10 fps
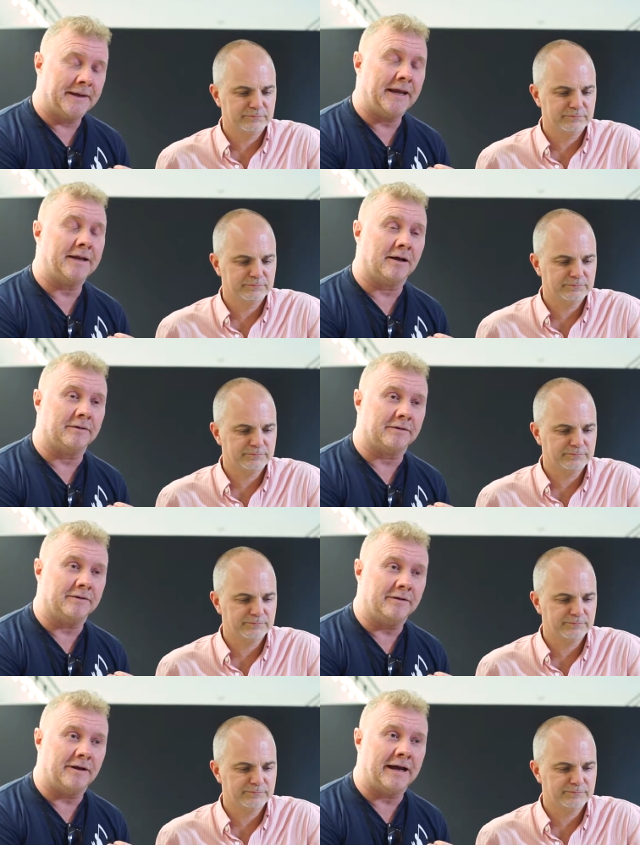Speaker 1: in
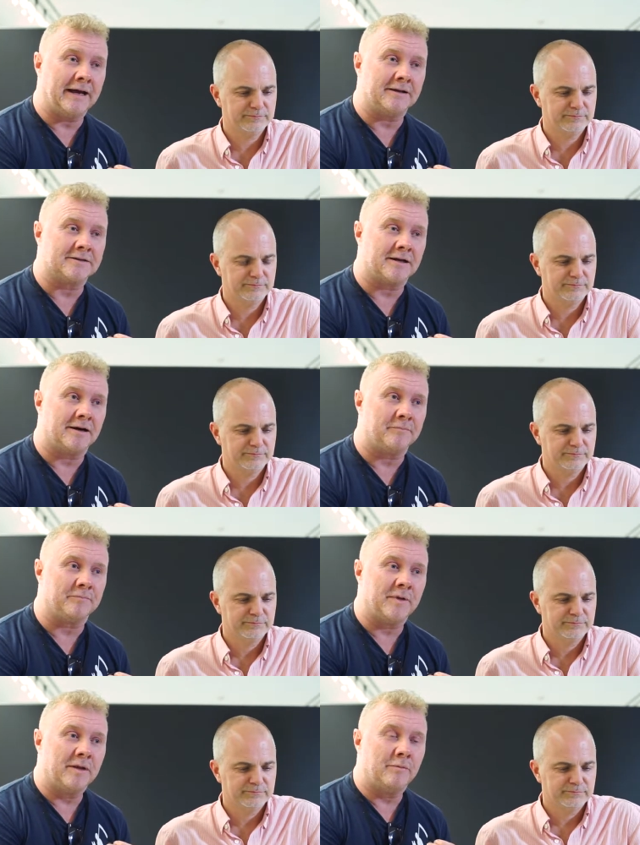London, and
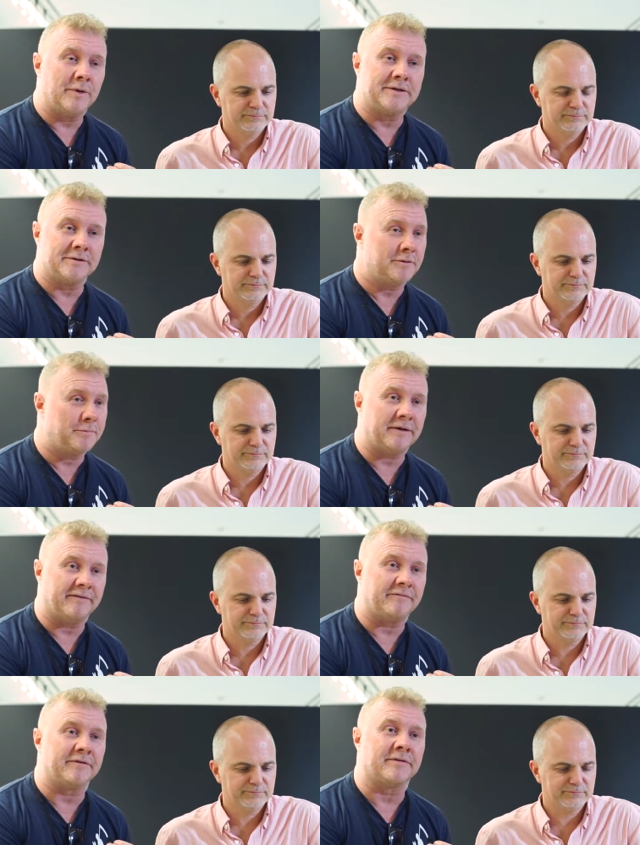um, we do a bit of
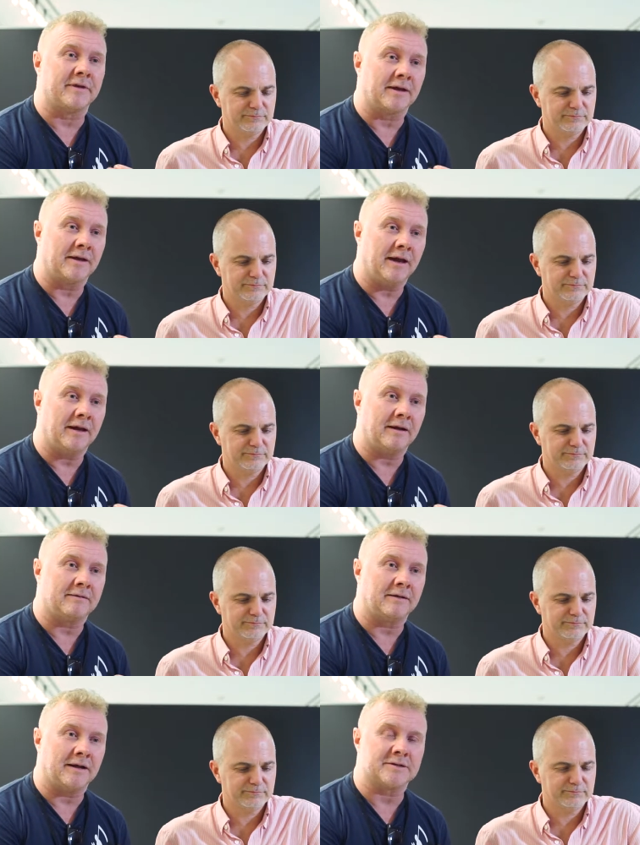everything, and I
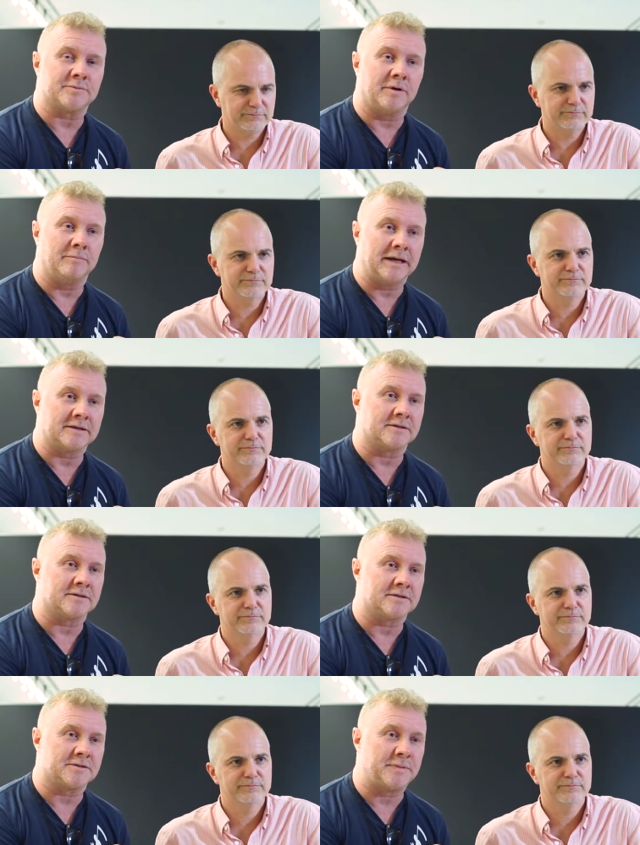think that's what makes us
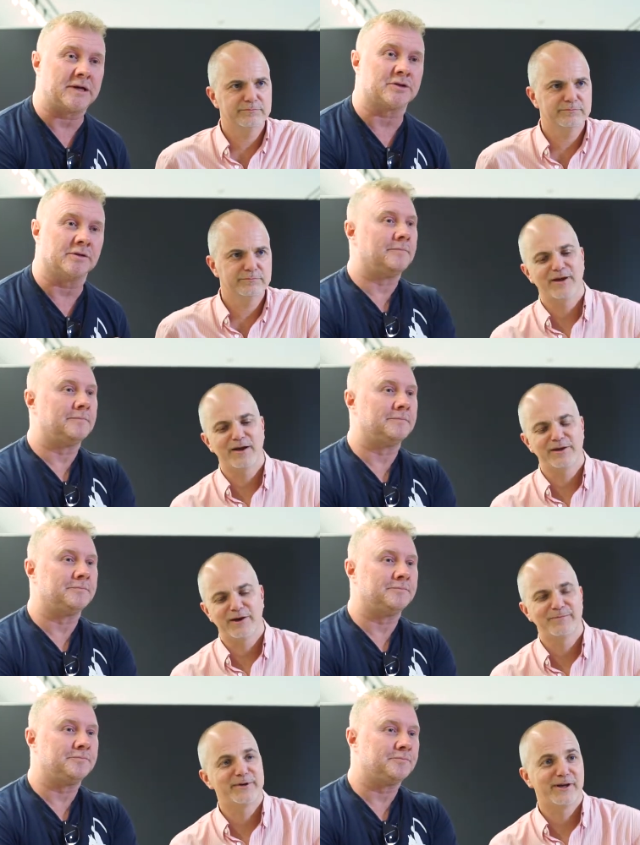special.
Speaker 2: Yeah,
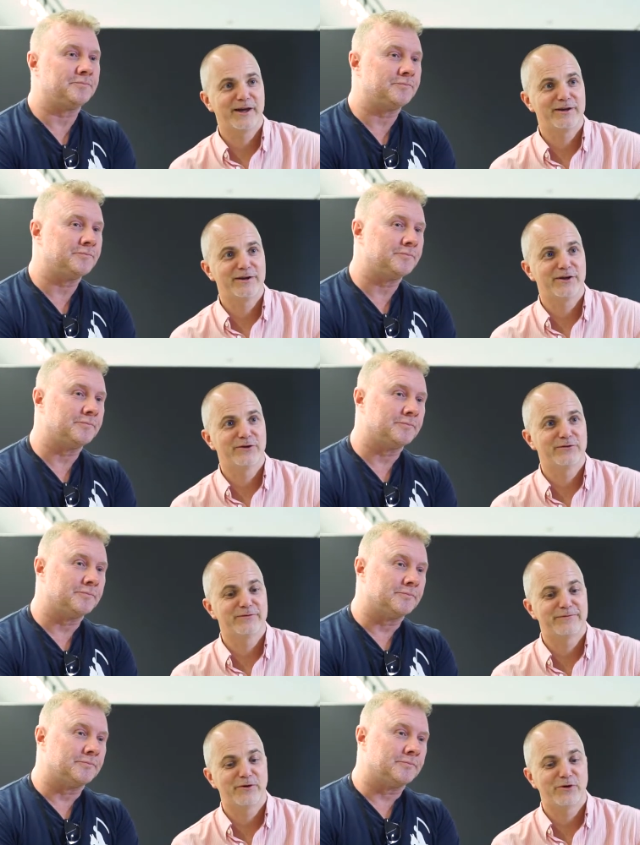I've been at Halo
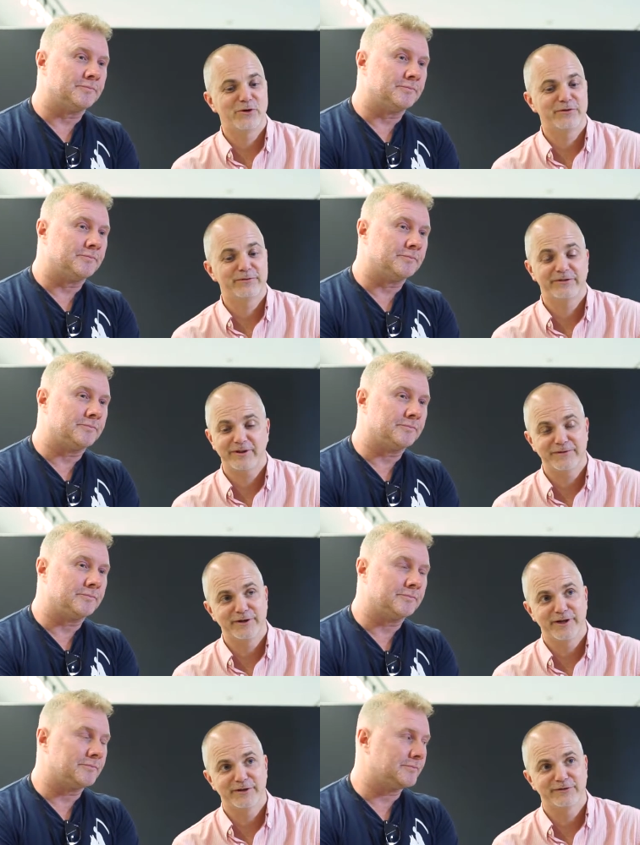for seven
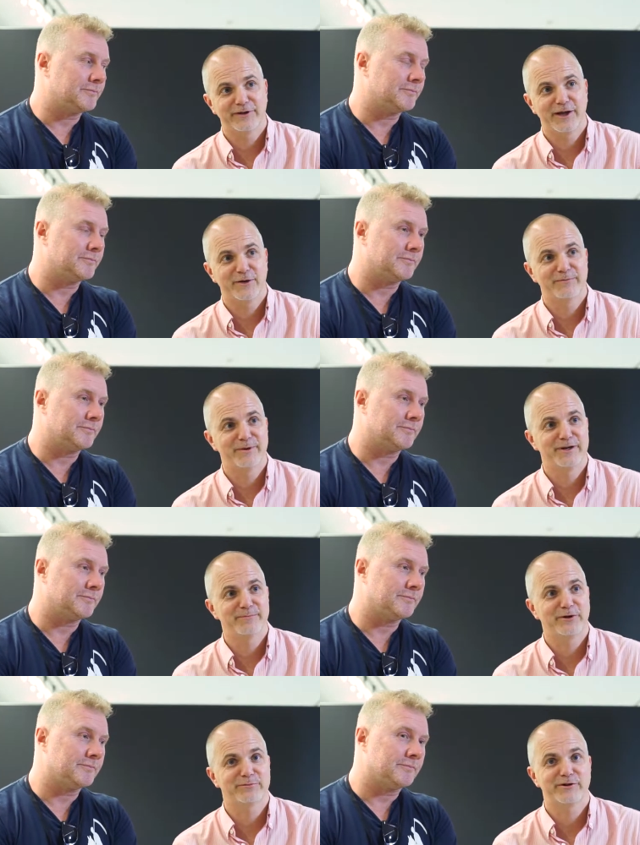years now. I've been in
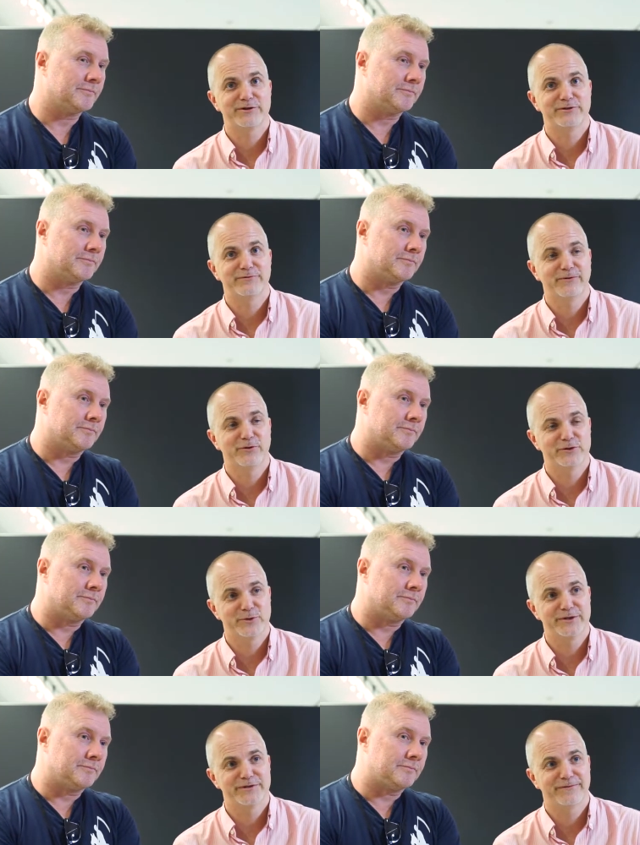post production for
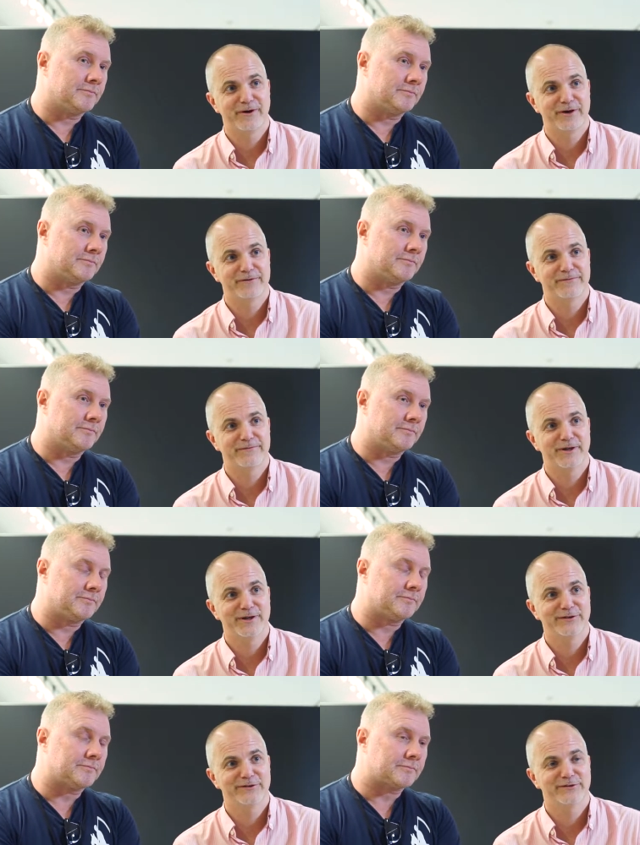25
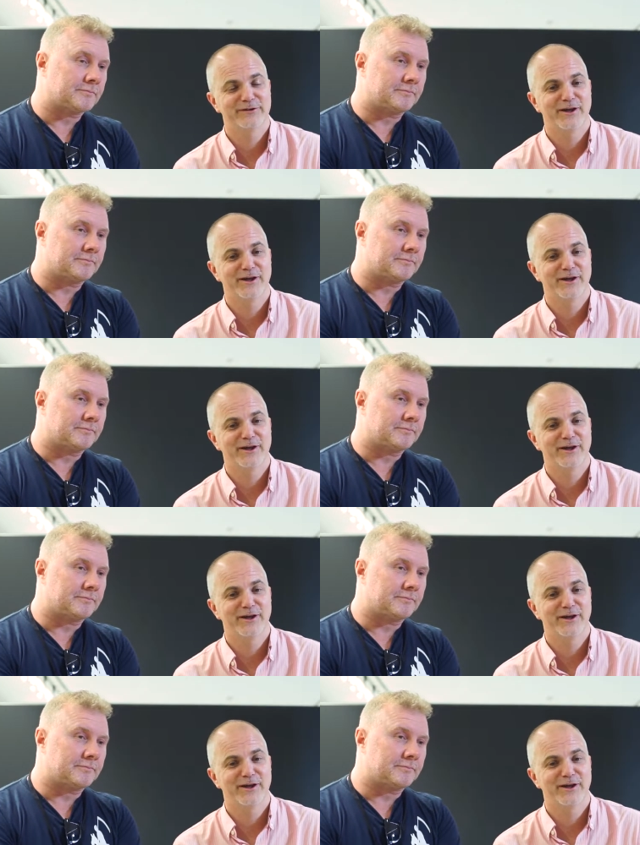years,